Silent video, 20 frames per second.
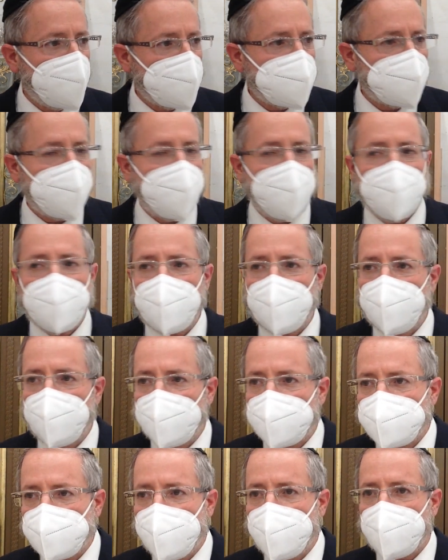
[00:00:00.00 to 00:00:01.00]
Ashreichem,
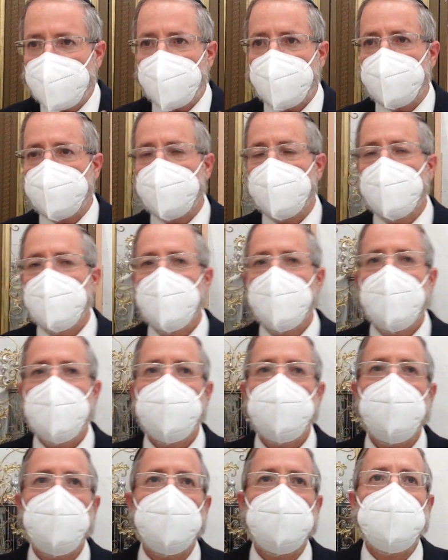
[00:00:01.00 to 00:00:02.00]
Ashreichem.
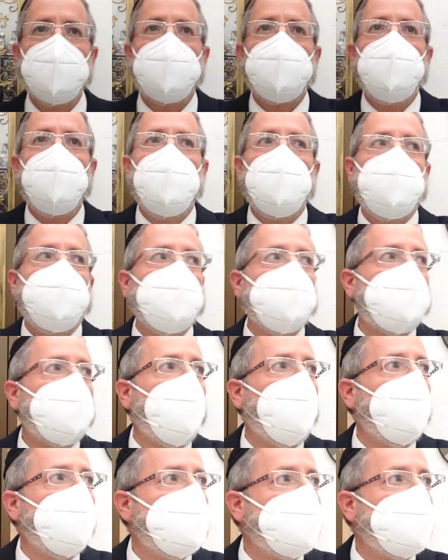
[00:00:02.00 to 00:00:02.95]
May this beautiful Torah